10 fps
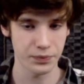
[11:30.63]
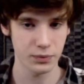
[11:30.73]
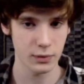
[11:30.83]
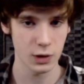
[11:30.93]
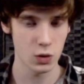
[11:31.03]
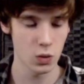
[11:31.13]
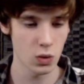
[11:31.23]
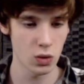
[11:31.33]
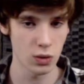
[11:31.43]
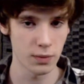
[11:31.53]

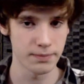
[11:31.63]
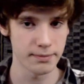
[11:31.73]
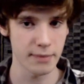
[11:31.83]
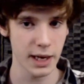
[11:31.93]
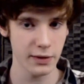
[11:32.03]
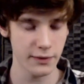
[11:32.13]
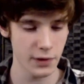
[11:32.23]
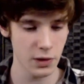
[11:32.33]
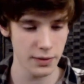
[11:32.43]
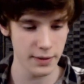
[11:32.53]
cool
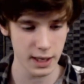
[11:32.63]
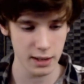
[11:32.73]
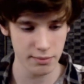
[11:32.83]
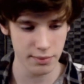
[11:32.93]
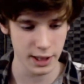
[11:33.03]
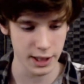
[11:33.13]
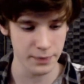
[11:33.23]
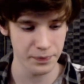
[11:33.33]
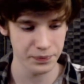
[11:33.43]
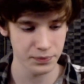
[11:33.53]
microphone thing,
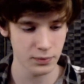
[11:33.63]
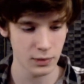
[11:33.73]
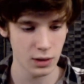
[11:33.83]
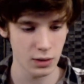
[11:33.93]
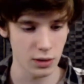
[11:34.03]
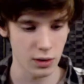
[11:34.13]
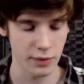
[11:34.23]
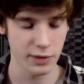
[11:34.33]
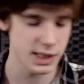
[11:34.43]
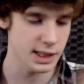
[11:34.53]
I
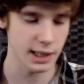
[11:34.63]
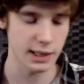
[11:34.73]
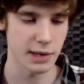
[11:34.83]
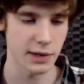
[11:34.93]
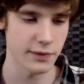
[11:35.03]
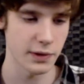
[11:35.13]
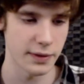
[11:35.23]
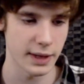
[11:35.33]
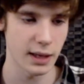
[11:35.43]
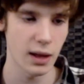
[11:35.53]
recently got the microphone
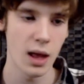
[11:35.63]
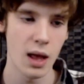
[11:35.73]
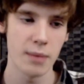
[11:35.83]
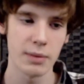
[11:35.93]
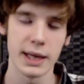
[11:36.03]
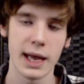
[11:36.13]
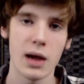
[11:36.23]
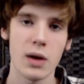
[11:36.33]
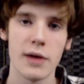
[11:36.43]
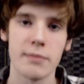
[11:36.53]
thing, but
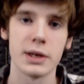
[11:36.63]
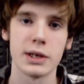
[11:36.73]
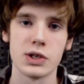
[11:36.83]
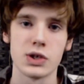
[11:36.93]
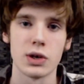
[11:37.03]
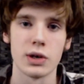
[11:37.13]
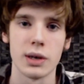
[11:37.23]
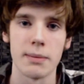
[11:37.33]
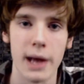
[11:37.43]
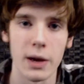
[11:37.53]
now I've been concerned
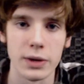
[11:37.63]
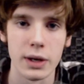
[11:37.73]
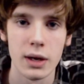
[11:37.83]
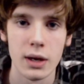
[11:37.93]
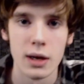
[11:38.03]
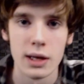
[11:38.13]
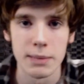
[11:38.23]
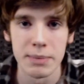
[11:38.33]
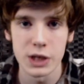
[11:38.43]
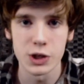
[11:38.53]
about the
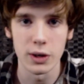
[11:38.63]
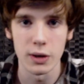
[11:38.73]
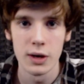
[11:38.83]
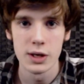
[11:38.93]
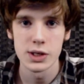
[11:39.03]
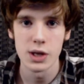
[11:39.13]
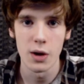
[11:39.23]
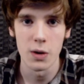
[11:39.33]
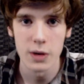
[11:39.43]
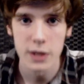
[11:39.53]
picture.
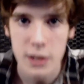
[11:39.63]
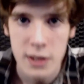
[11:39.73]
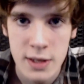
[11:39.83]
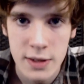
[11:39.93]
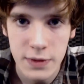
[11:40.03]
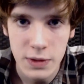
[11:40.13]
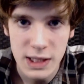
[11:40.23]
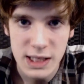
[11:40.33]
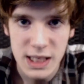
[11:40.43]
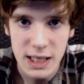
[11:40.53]
So, if you can
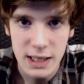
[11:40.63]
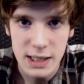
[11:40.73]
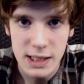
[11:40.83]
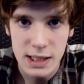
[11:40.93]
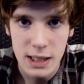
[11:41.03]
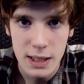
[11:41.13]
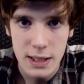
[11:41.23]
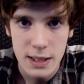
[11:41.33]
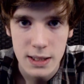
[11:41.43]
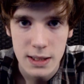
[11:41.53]
see this,
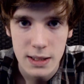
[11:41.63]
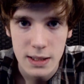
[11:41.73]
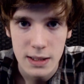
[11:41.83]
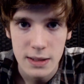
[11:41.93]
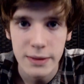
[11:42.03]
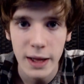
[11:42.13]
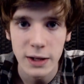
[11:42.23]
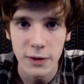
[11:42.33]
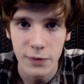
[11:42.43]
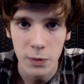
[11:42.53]
thank
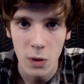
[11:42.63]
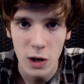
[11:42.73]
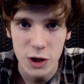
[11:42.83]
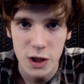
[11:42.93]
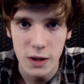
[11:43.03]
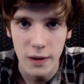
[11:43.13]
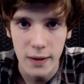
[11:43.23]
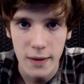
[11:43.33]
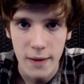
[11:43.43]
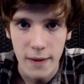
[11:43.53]
you for watching.
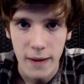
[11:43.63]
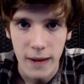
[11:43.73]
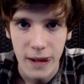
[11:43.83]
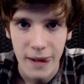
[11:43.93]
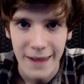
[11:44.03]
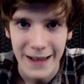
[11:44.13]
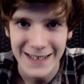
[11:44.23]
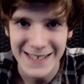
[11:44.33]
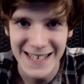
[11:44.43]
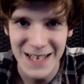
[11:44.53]
I'll
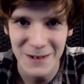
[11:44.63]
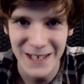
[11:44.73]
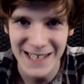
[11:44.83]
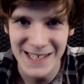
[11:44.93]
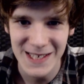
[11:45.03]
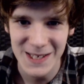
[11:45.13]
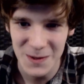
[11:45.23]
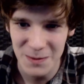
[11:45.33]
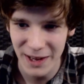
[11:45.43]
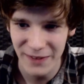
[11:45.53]
see you again
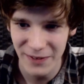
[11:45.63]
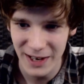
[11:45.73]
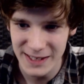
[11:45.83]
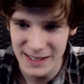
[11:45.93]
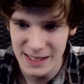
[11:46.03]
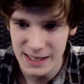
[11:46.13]
soon, my friends.